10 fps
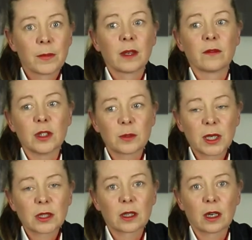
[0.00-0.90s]
for your
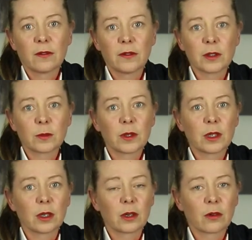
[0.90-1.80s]
special offers, what you
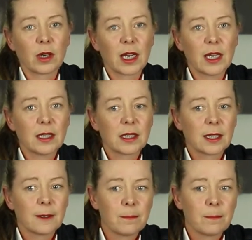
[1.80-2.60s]
can create.